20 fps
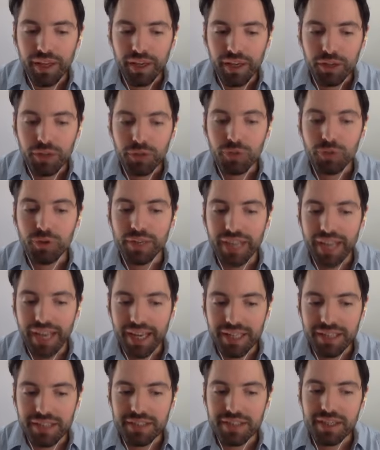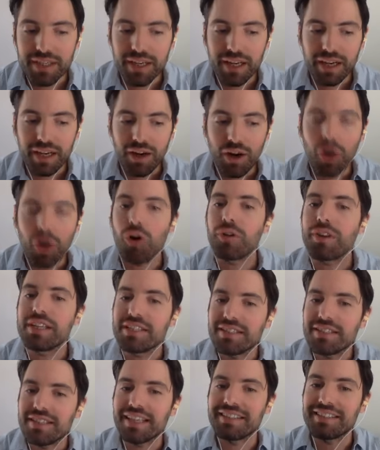create all these
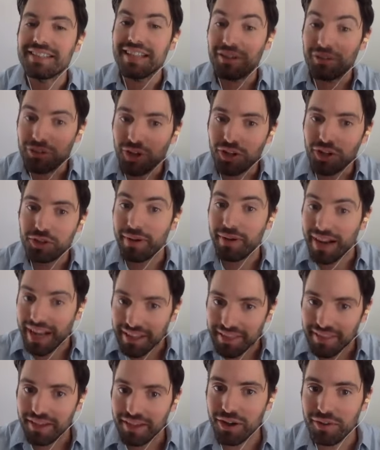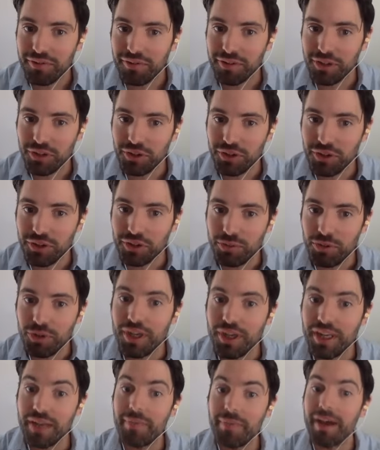things that are talked about, I think, often in your
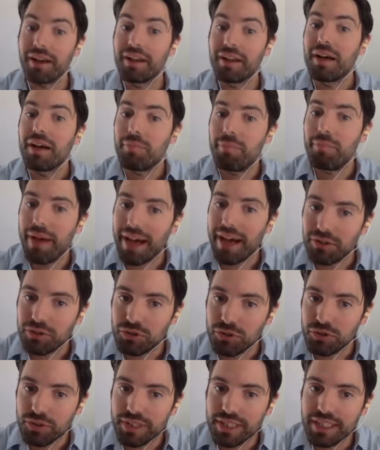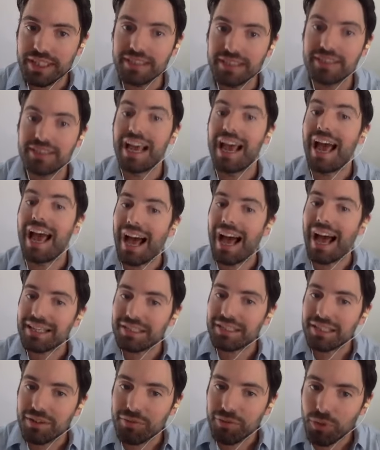community about boundaries,
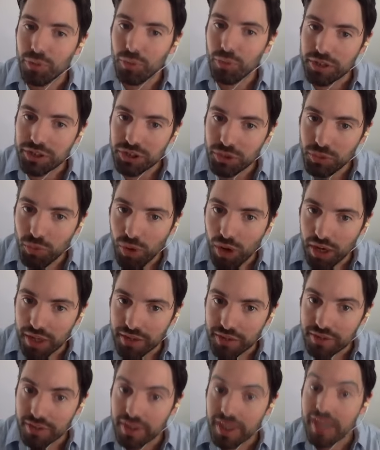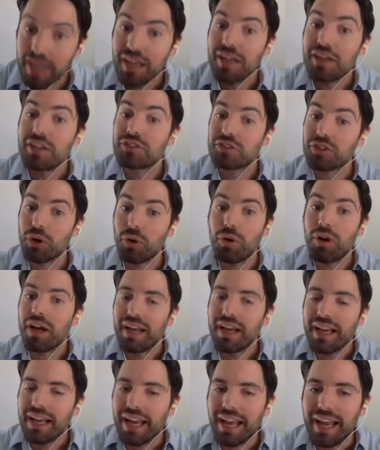asking for what you want. So
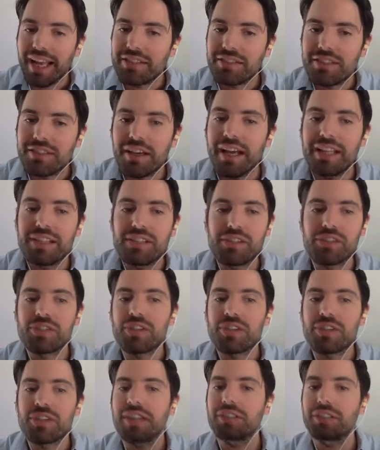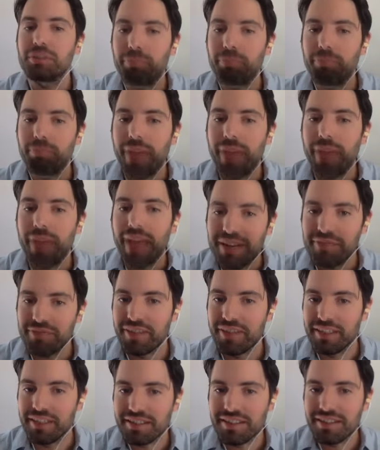it's a, it's such a
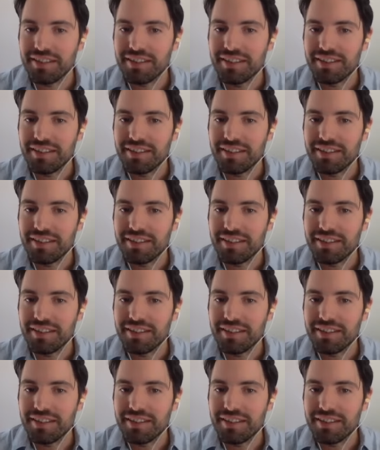benefit